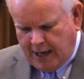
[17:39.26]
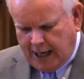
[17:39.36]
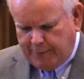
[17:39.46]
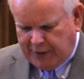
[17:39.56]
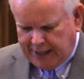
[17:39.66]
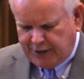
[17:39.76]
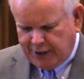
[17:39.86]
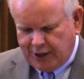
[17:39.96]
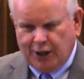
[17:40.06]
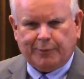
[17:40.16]
I passed
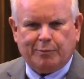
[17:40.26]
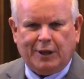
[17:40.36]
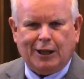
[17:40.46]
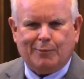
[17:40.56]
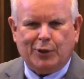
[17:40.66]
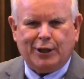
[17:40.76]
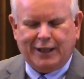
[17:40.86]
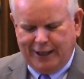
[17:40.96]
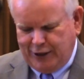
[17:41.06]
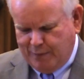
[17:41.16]
this little
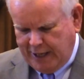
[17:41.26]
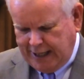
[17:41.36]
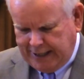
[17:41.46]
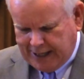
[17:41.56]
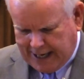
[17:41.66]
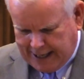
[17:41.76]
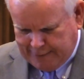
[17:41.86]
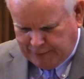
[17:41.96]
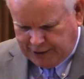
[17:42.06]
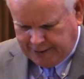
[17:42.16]
bookcase many
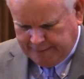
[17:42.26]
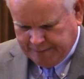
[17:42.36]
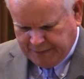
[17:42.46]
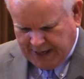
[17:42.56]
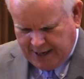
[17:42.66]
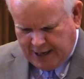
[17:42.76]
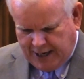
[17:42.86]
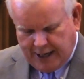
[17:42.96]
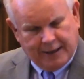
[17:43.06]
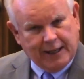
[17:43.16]
times,
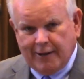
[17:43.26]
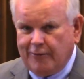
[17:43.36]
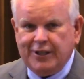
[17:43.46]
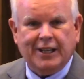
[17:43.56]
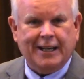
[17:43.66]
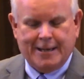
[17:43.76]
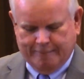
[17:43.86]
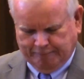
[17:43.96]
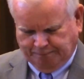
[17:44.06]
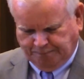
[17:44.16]
every day.
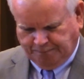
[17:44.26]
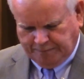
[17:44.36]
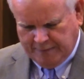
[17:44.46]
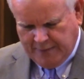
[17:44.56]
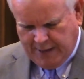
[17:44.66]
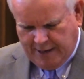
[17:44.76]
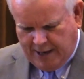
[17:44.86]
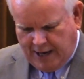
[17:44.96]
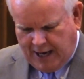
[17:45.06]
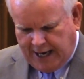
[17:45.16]

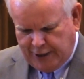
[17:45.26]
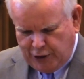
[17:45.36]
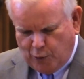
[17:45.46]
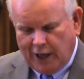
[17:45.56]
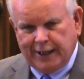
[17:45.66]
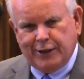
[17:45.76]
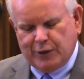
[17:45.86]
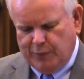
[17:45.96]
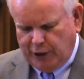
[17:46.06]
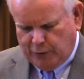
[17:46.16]
I knew Juanita's
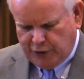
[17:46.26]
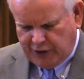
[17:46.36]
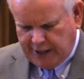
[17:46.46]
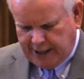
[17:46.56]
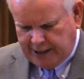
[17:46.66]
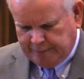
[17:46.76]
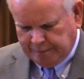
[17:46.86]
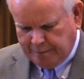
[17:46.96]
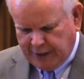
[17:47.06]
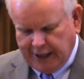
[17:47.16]
book was there,
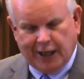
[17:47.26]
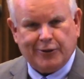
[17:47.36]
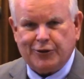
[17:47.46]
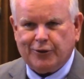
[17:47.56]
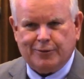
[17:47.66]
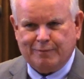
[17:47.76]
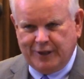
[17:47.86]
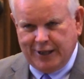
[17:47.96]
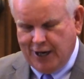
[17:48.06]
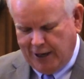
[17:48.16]
but I also
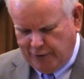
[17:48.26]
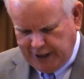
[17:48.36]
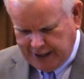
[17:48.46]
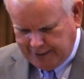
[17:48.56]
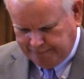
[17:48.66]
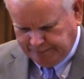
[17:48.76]
did not read it.